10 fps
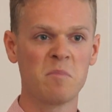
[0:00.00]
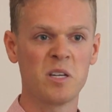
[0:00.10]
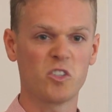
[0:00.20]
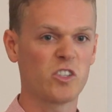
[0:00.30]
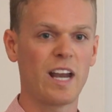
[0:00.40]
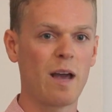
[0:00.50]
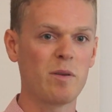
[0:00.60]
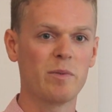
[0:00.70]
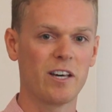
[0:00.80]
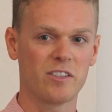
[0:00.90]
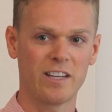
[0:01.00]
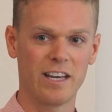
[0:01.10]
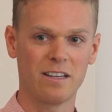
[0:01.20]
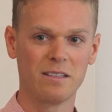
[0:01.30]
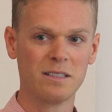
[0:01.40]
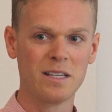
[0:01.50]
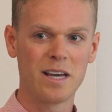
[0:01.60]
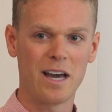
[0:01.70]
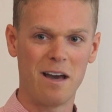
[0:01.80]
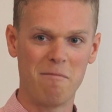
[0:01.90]
It just said happy birthday.
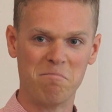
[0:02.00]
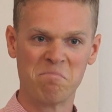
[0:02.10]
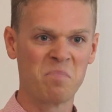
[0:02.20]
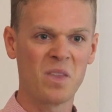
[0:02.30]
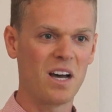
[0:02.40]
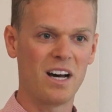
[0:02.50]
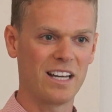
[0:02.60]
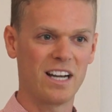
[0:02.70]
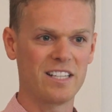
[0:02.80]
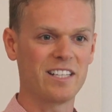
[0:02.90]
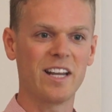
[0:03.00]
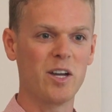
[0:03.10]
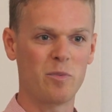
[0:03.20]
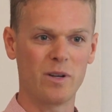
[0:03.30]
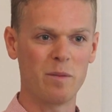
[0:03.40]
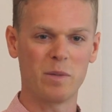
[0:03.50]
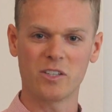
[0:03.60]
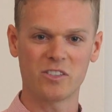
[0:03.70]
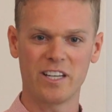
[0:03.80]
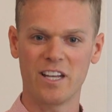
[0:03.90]
I didn't open it
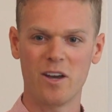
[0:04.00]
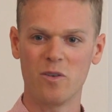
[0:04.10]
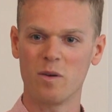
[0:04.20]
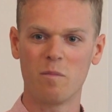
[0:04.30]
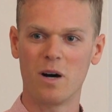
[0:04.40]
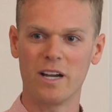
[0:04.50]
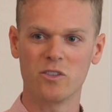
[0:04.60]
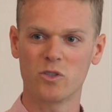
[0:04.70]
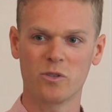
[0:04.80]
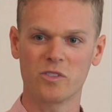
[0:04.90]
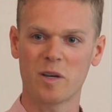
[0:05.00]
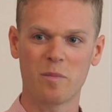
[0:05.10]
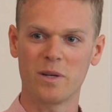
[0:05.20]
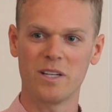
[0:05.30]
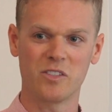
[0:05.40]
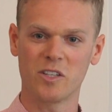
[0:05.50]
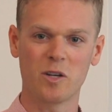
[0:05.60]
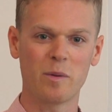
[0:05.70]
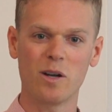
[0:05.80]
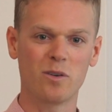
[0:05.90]
because I know that my insurance company isn't
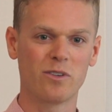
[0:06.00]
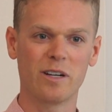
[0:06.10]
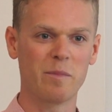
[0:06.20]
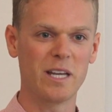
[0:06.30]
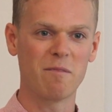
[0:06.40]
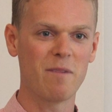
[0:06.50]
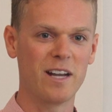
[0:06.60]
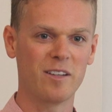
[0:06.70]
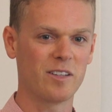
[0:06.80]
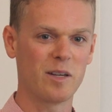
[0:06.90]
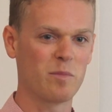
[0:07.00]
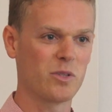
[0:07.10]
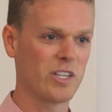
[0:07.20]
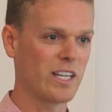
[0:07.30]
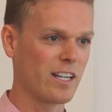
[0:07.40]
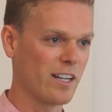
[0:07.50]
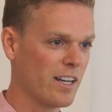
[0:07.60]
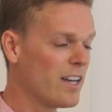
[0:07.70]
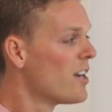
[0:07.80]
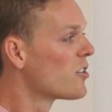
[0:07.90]
going to be offering me anything in
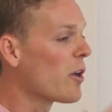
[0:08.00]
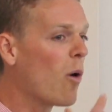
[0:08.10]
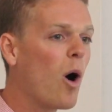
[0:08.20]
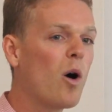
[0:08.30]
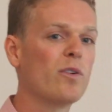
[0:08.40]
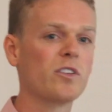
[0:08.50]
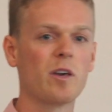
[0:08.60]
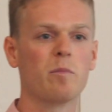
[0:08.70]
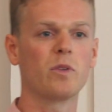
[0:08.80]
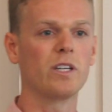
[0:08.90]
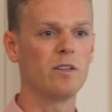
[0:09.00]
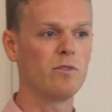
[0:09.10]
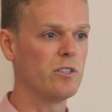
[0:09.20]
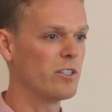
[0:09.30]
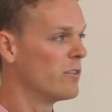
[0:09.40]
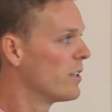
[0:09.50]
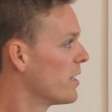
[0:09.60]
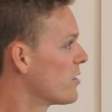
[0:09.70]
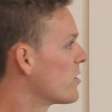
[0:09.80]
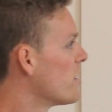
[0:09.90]
particular. So offer something if you do
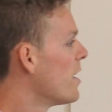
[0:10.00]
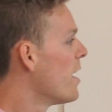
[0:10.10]
this.